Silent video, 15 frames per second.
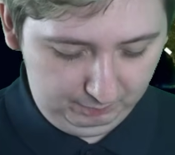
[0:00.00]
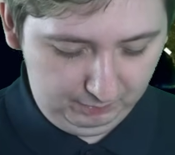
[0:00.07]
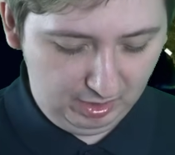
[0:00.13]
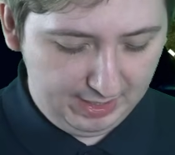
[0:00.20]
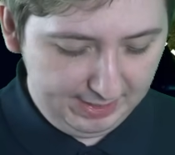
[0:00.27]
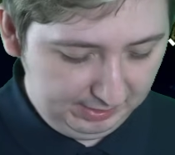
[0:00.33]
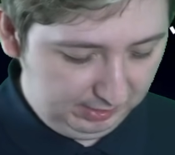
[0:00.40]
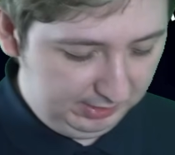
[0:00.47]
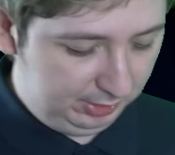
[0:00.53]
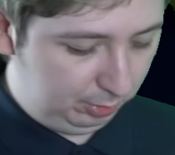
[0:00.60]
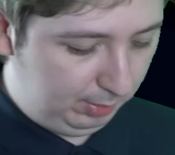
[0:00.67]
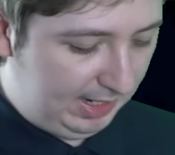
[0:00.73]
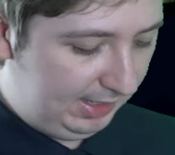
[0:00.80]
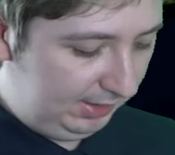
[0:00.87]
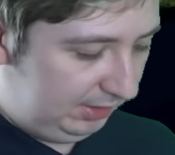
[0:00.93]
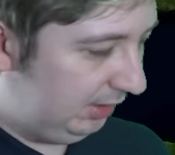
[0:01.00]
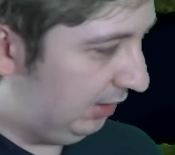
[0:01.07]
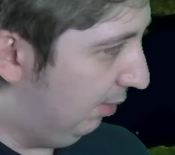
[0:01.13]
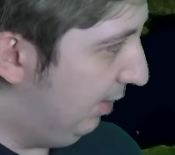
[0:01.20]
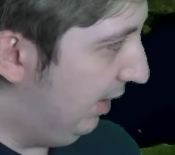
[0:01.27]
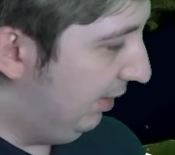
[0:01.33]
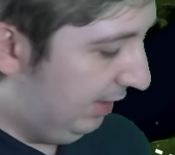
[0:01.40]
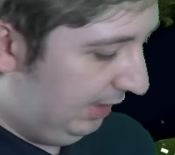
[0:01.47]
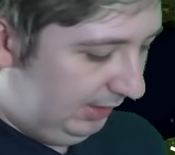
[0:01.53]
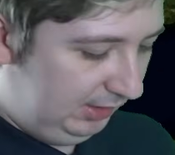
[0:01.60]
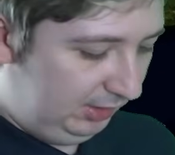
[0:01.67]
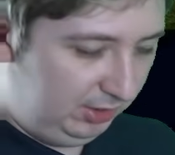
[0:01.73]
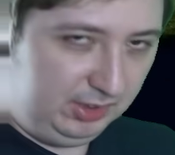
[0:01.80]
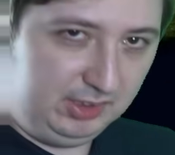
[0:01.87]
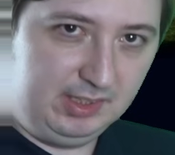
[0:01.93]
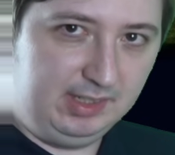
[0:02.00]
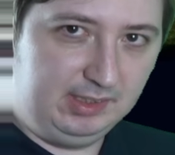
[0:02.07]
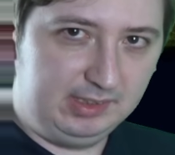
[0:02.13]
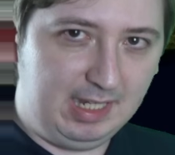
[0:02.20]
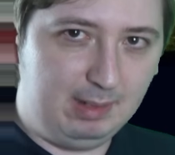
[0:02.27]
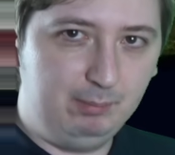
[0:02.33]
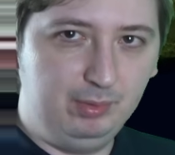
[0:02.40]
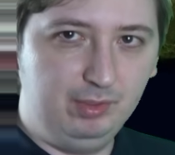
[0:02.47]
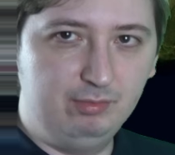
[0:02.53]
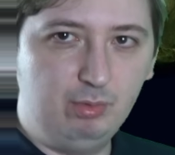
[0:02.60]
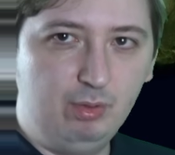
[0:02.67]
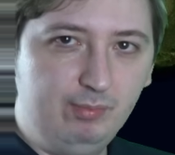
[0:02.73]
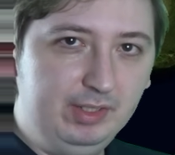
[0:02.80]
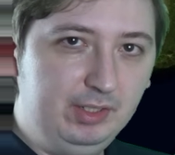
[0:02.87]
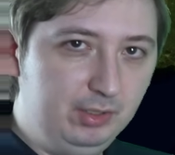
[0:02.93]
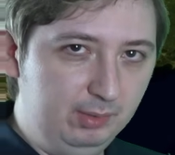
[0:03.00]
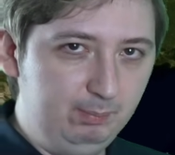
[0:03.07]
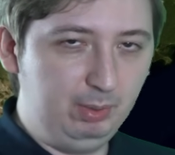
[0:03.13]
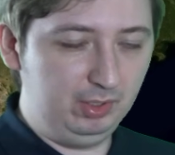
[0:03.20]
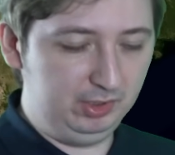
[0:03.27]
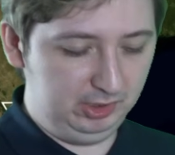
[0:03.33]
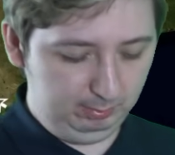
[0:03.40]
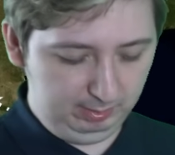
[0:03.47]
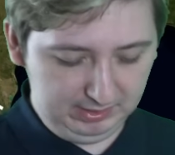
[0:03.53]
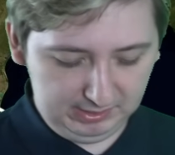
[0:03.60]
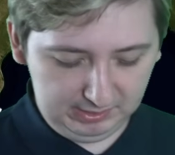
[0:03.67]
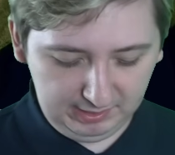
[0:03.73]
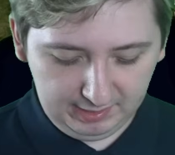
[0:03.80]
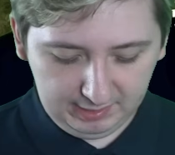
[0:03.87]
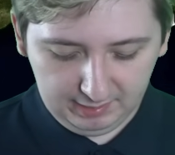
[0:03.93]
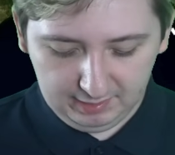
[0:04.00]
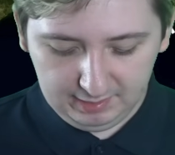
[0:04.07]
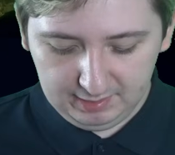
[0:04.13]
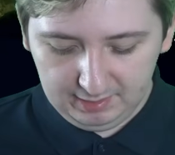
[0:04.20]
likely tracks, I mean, this is just an example of what we could possibly see.